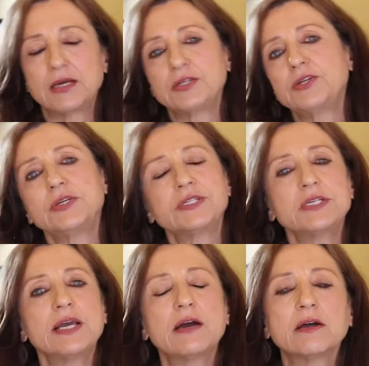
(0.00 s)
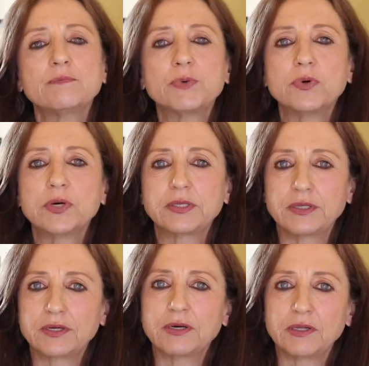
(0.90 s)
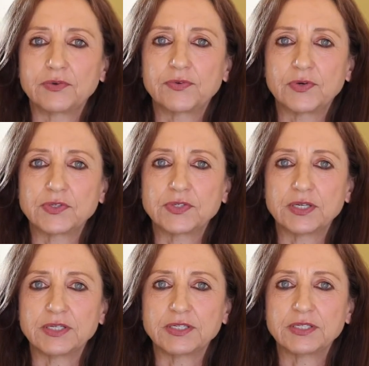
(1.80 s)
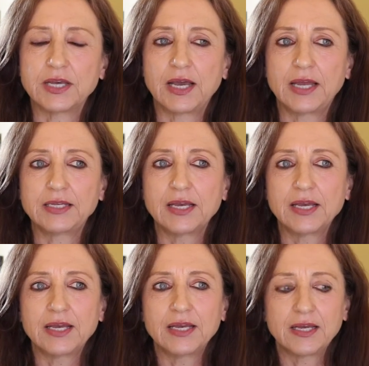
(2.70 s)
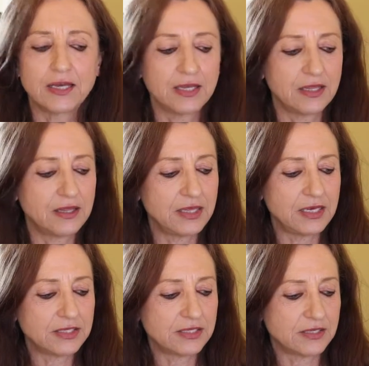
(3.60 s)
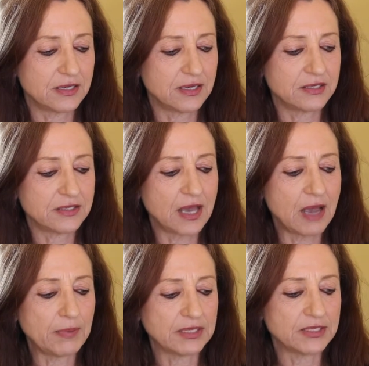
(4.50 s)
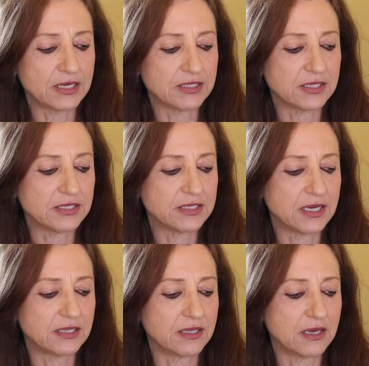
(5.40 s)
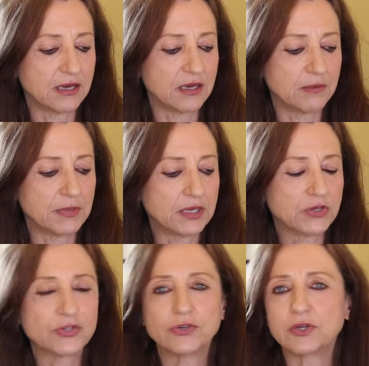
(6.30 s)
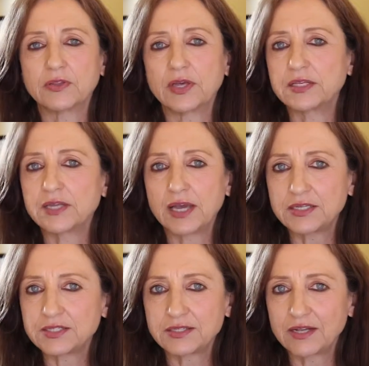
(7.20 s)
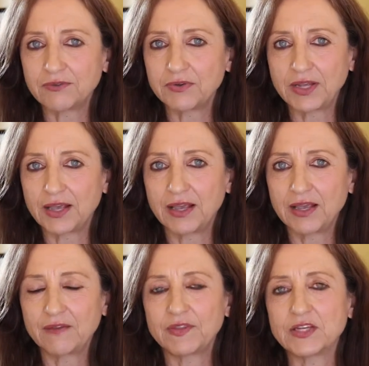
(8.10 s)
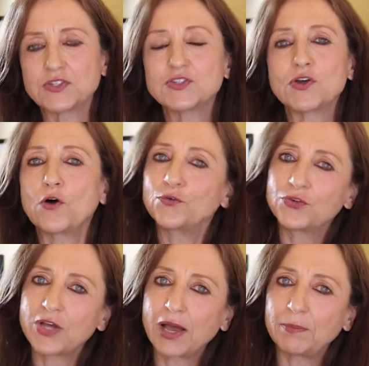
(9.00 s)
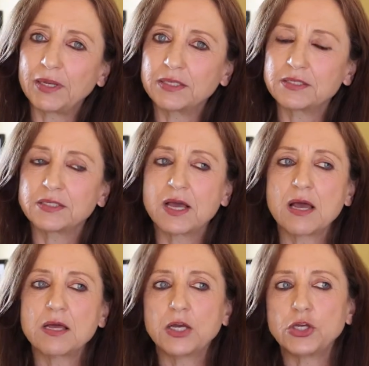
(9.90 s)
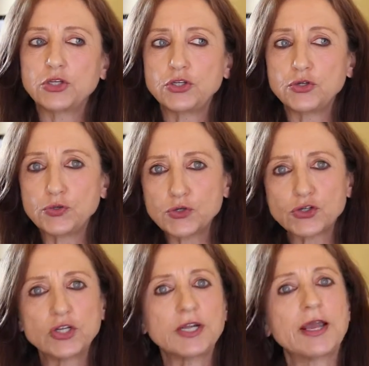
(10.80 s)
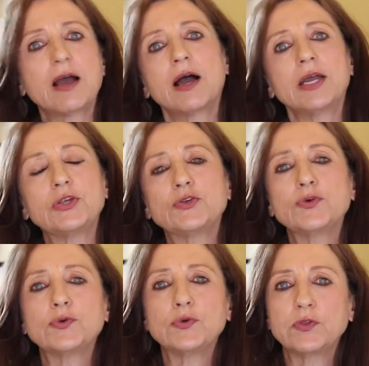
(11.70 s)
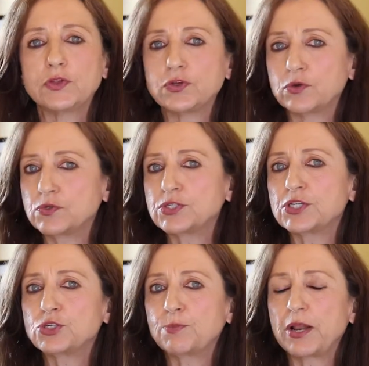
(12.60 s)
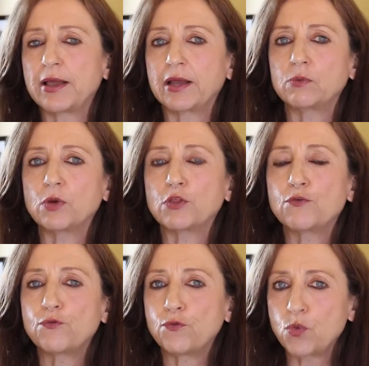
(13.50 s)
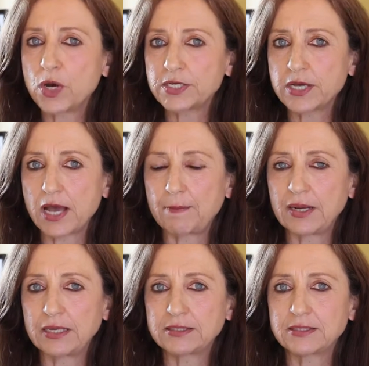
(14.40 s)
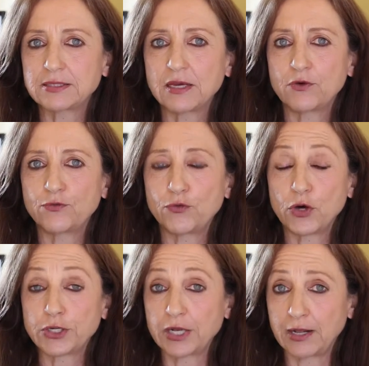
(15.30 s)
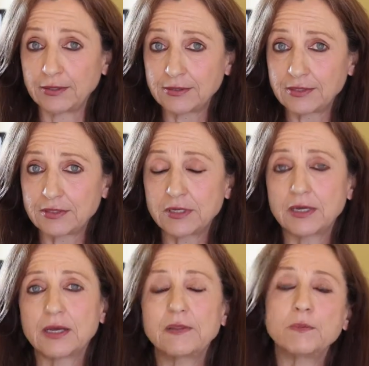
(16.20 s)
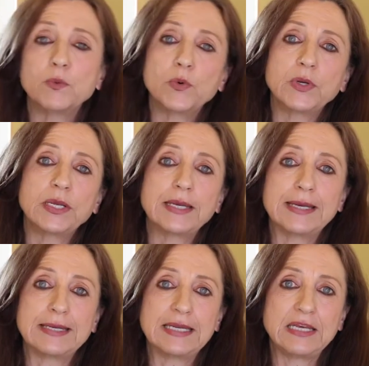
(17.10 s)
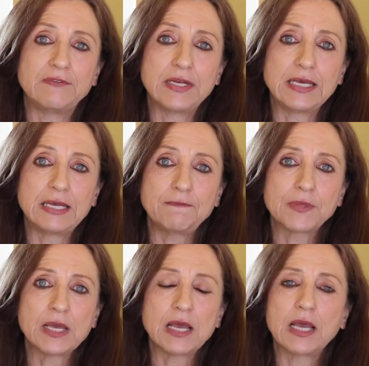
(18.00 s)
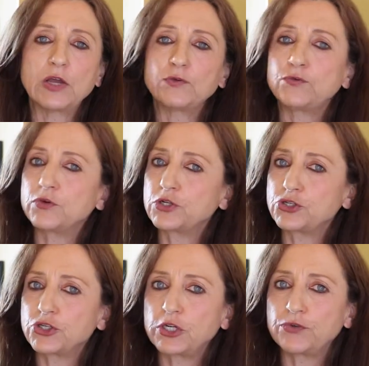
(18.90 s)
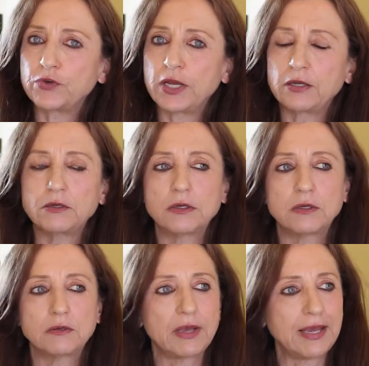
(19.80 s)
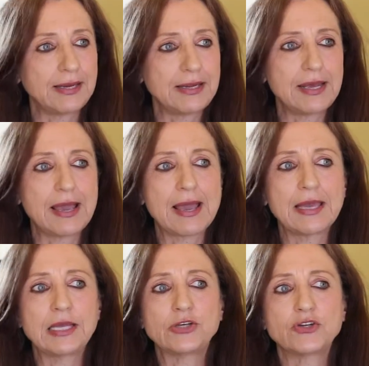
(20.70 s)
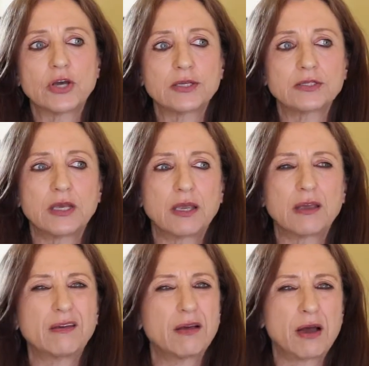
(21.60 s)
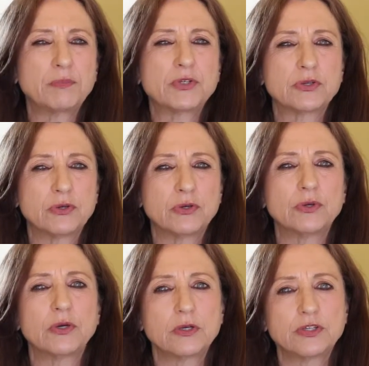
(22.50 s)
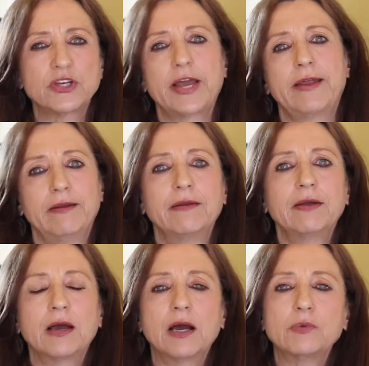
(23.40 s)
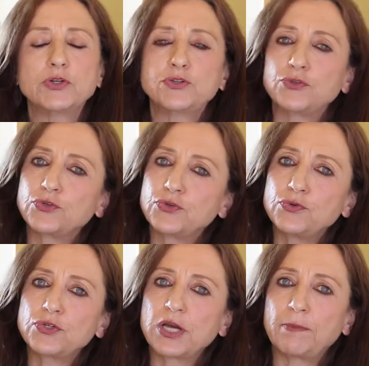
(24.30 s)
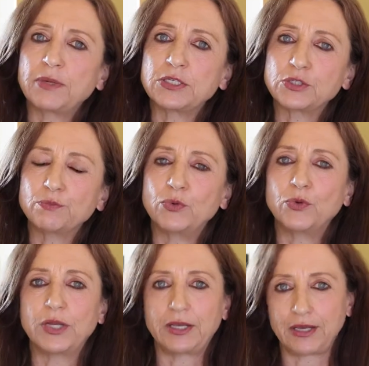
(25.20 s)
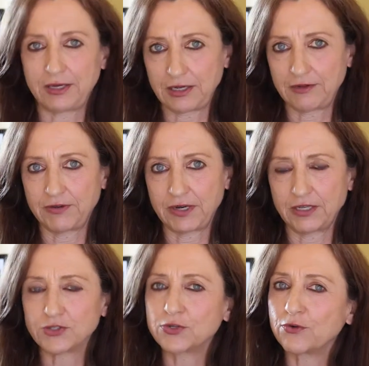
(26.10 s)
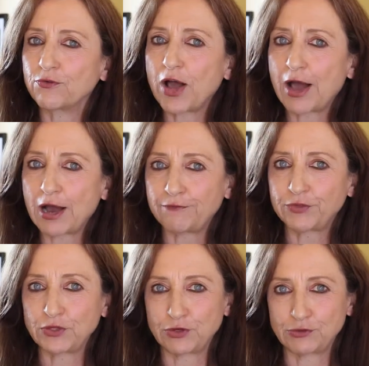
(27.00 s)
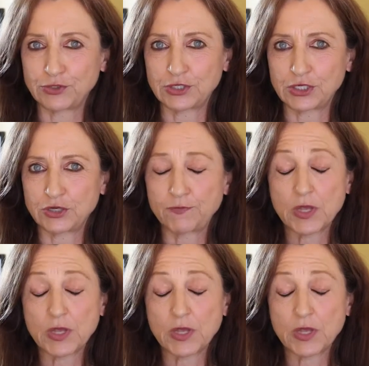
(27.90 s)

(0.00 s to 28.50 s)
Do you see how important Calc Phos is? And these uh, tablets, as I said, they're a uh, milk sugar, they taste lovely, they're soft tablets. Usually I do the dosage plan with four tablets for adults in the morning and evening. And for children, any age, I think up to 10. I would do two tablets morning and evening, sort of half the dosage.